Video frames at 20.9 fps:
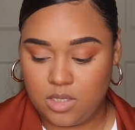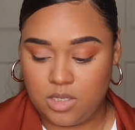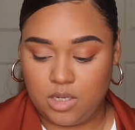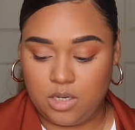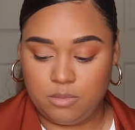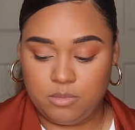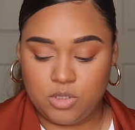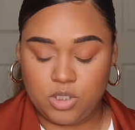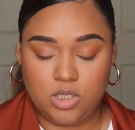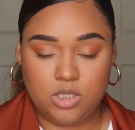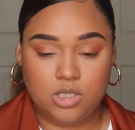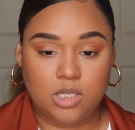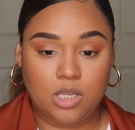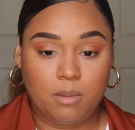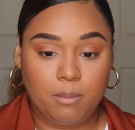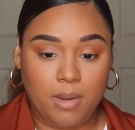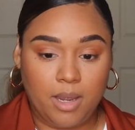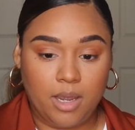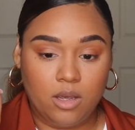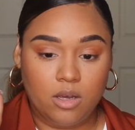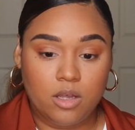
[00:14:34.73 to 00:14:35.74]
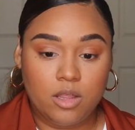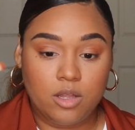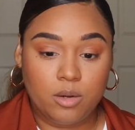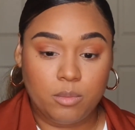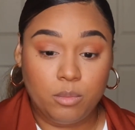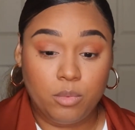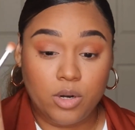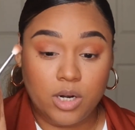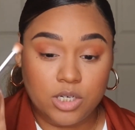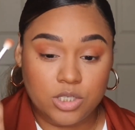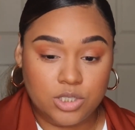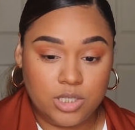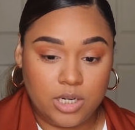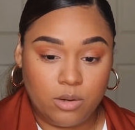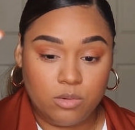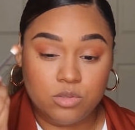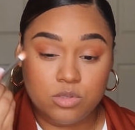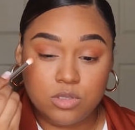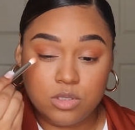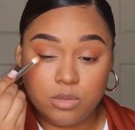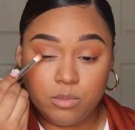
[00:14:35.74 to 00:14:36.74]
I'm just gonna take my other brush that I
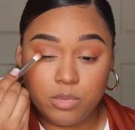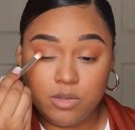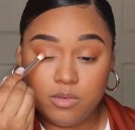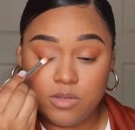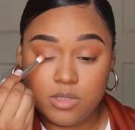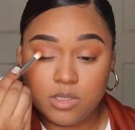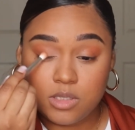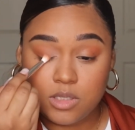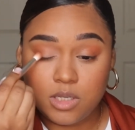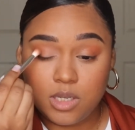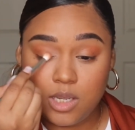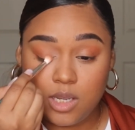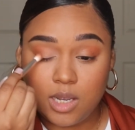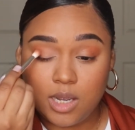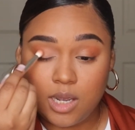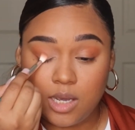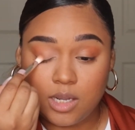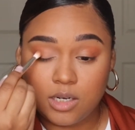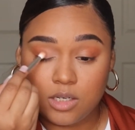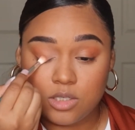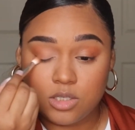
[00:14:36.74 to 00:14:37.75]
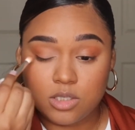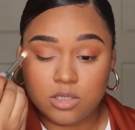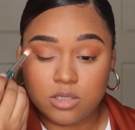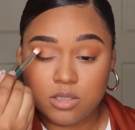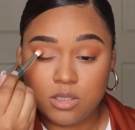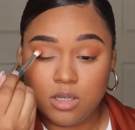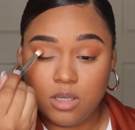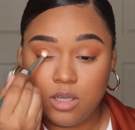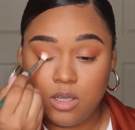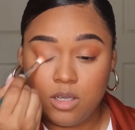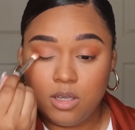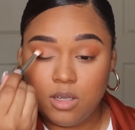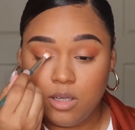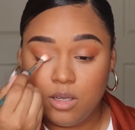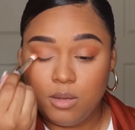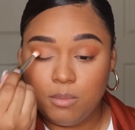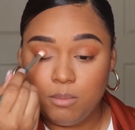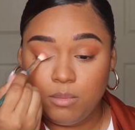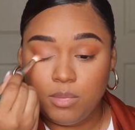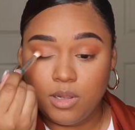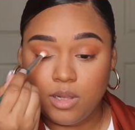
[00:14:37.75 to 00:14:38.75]
was using previously and kind of just
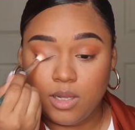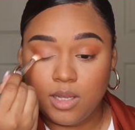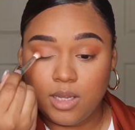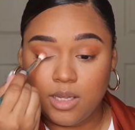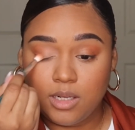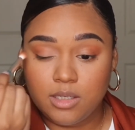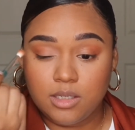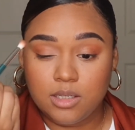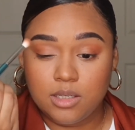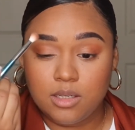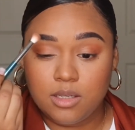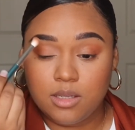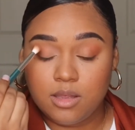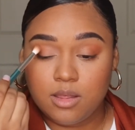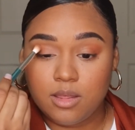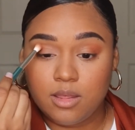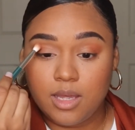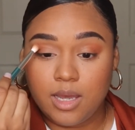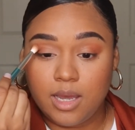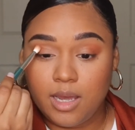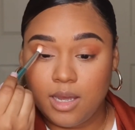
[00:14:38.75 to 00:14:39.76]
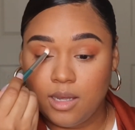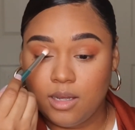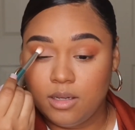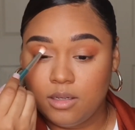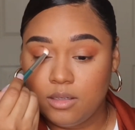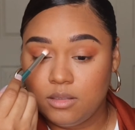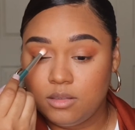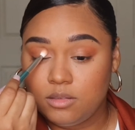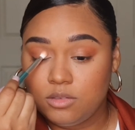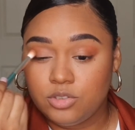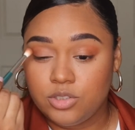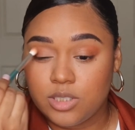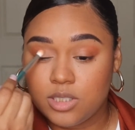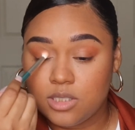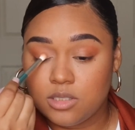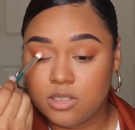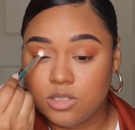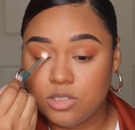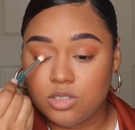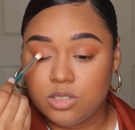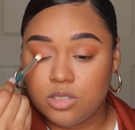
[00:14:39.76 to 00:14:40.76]
blend that
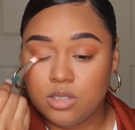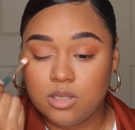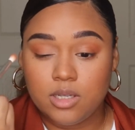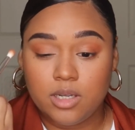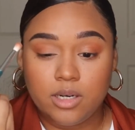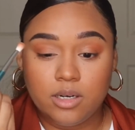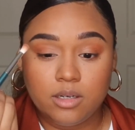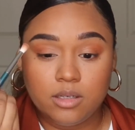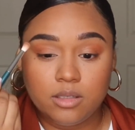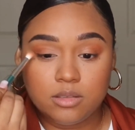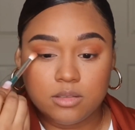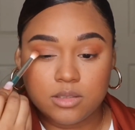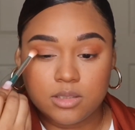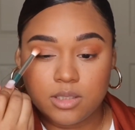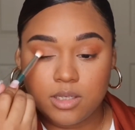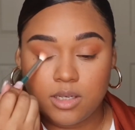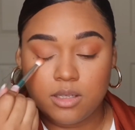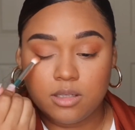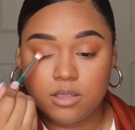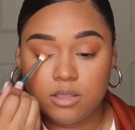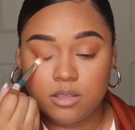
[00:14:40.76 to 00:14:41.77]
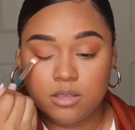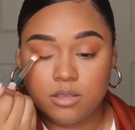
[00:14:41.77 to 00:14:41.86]
transition there together.